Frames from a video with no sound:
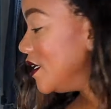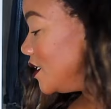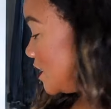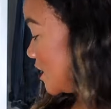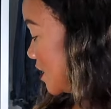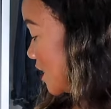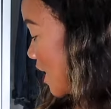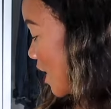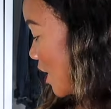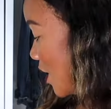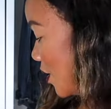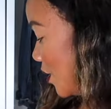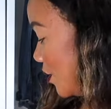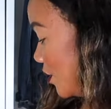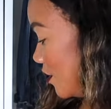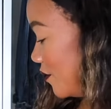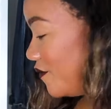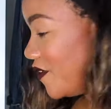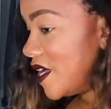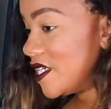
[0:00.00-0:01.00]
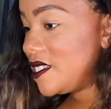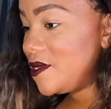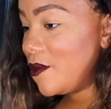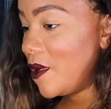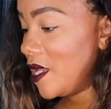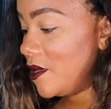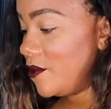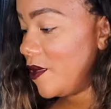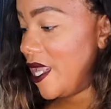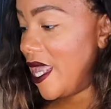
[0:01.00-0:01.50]
So first
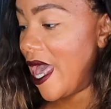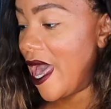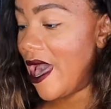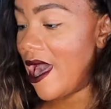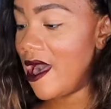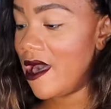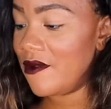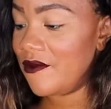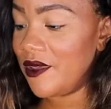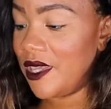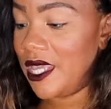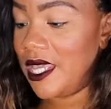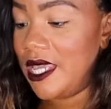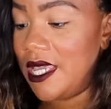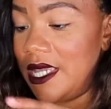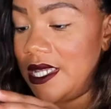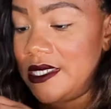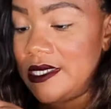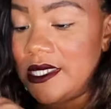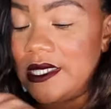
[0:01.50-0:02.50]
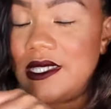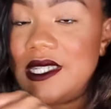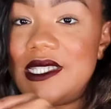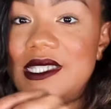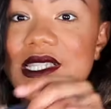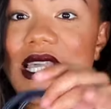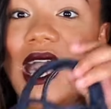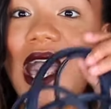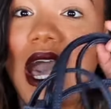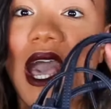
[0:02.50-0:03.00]
one we have is this
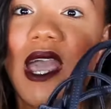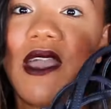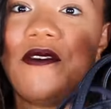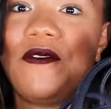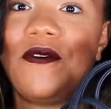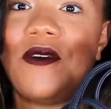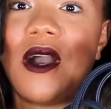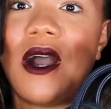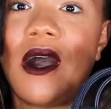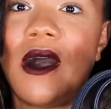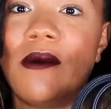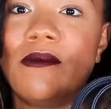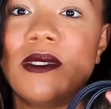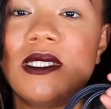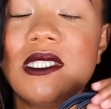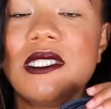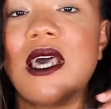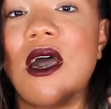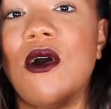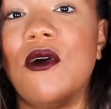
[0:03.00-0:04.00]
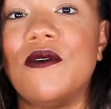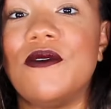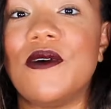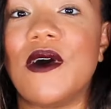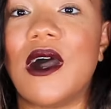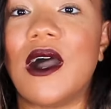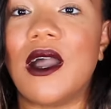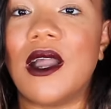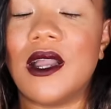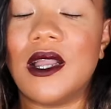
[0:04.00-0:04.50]
guy from
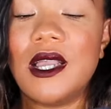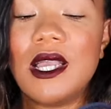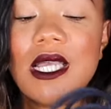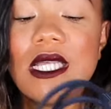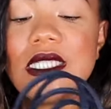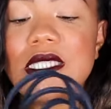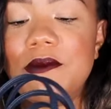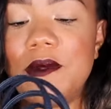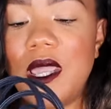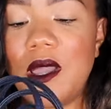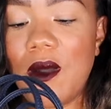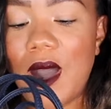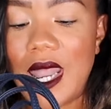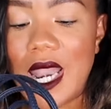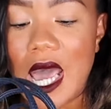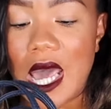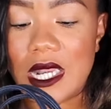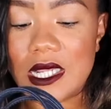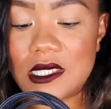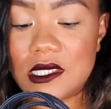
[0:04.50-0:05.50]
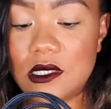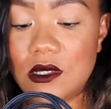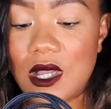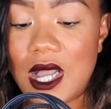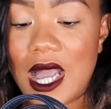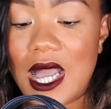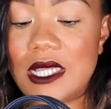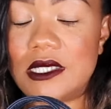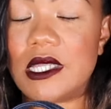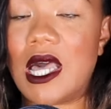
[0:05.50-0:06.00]
Telfar. To be quite honest, you
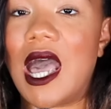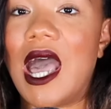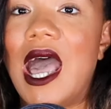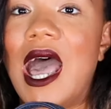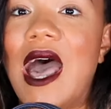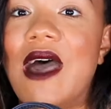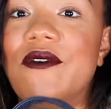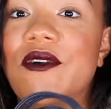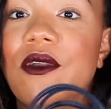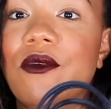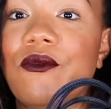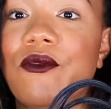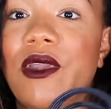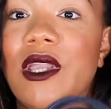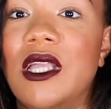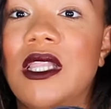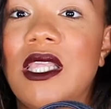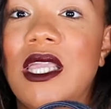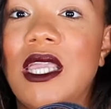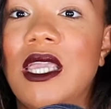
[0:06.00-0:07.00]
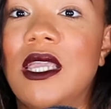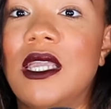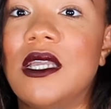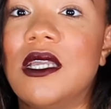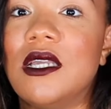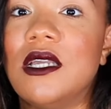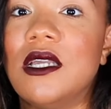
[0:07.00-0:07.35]
guys, I haven't really,